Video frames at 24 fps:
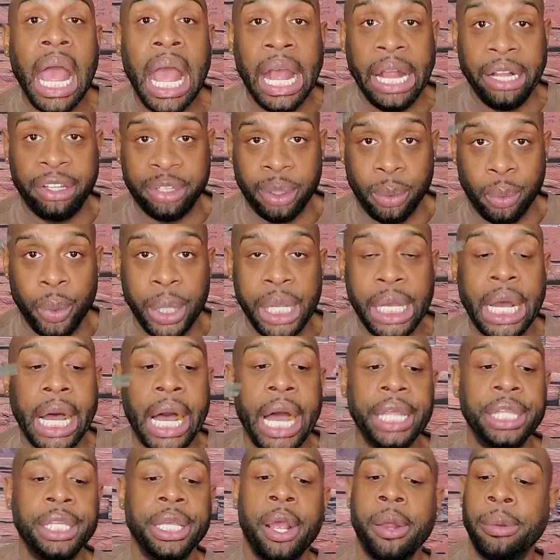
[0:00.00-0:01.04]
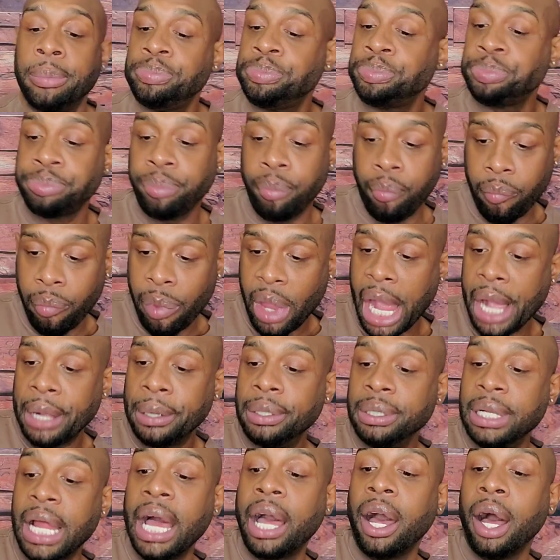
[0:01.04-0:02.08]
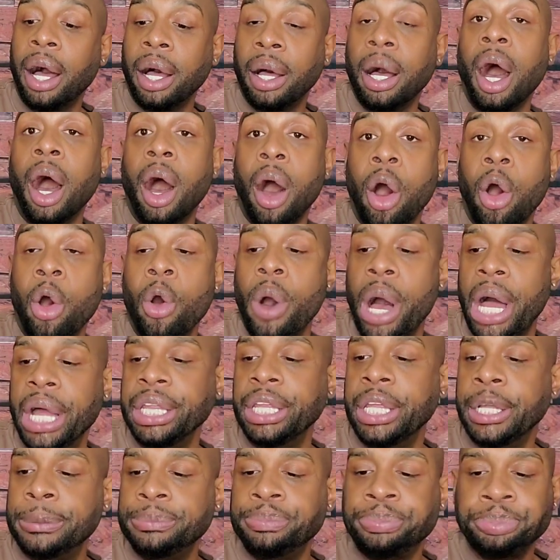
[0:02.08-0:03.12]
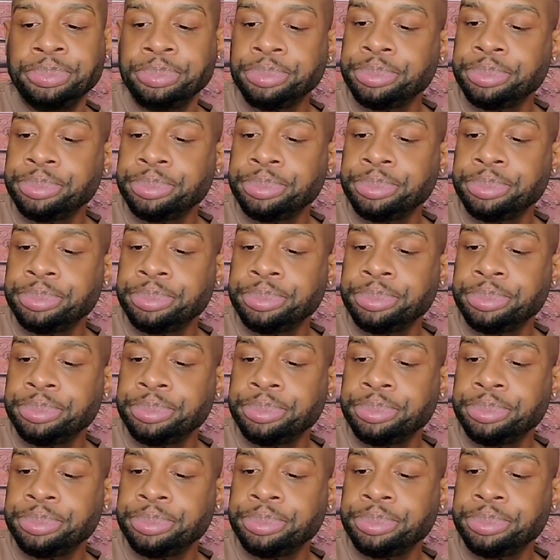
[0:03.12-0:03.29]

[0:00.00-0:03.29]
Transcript: and some real onion. Like a, a whole onion.